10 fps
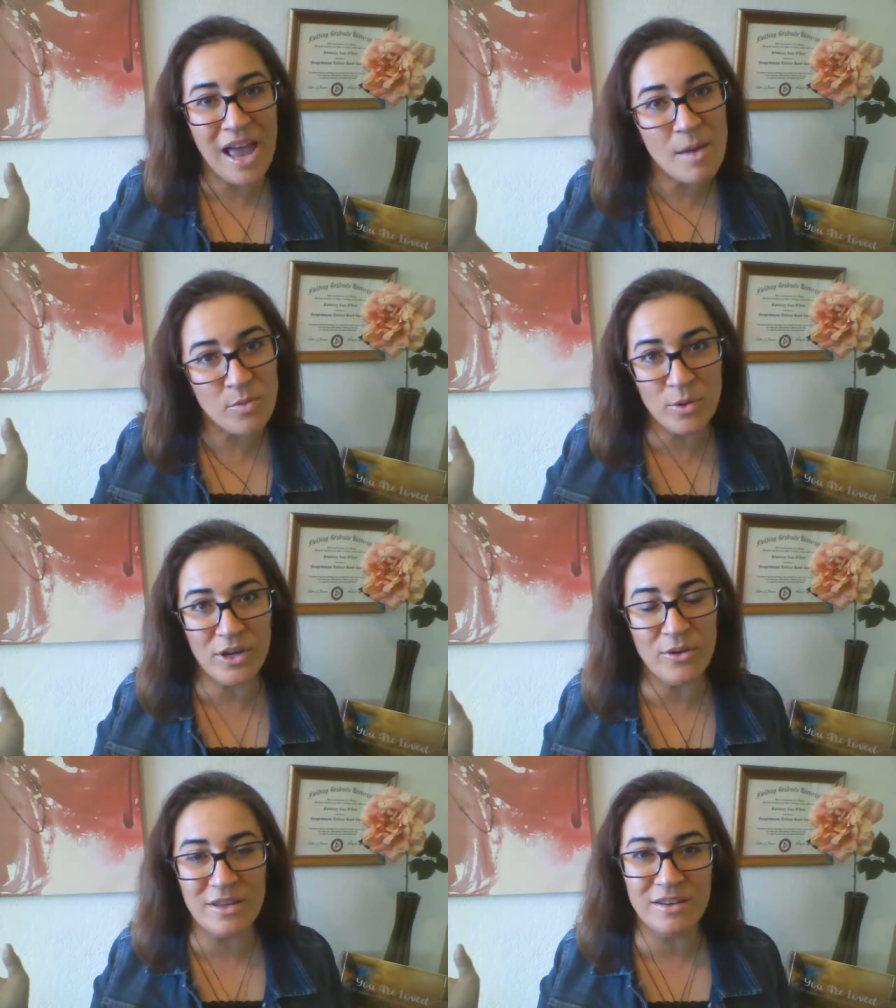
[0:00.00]
app where
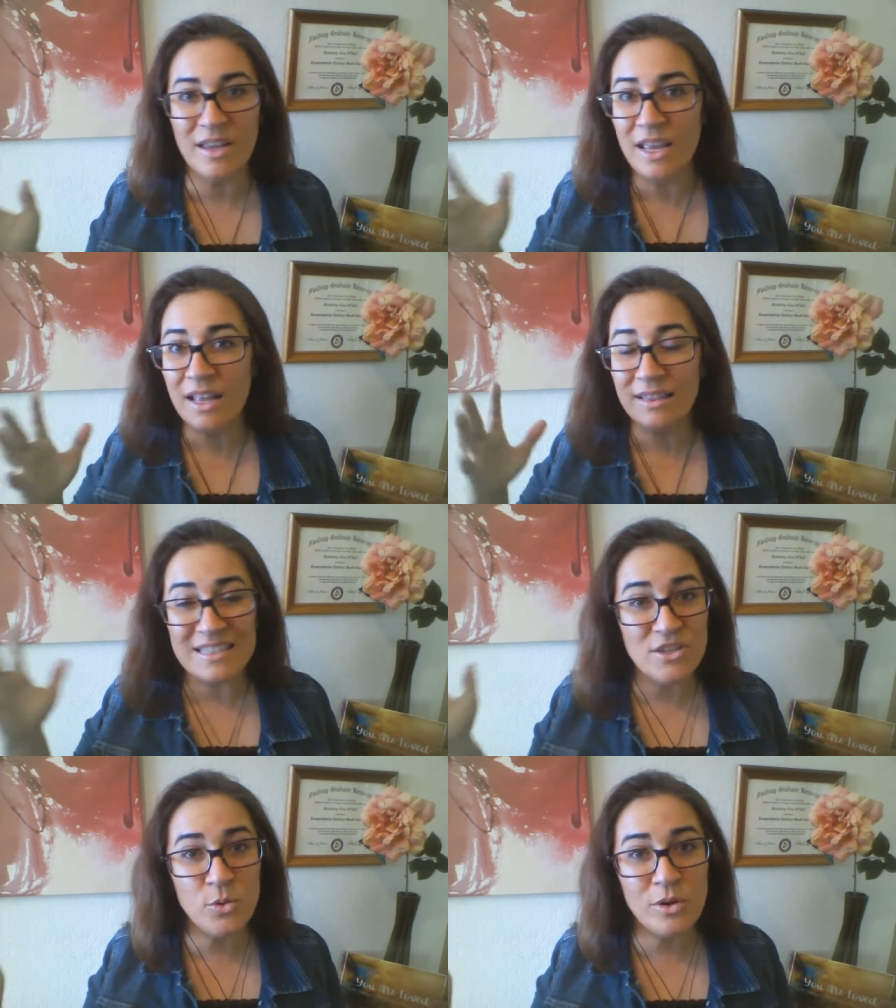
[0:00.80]
you can
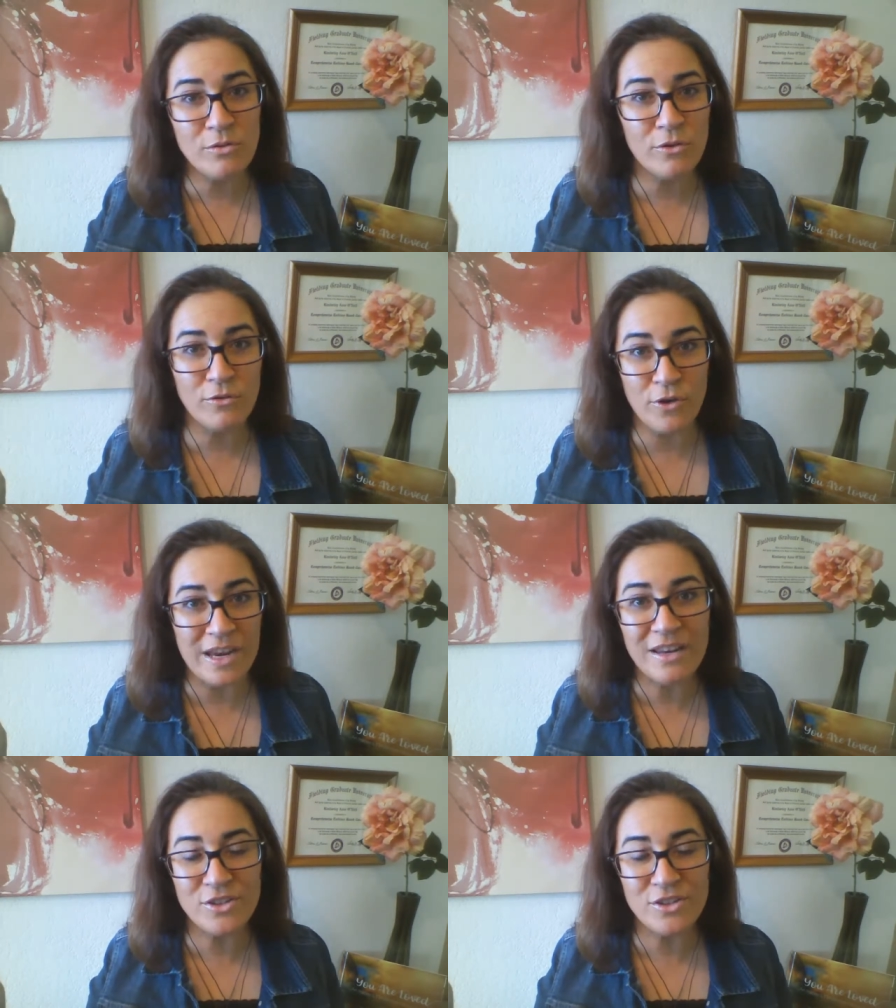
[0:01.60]
listen to it for free.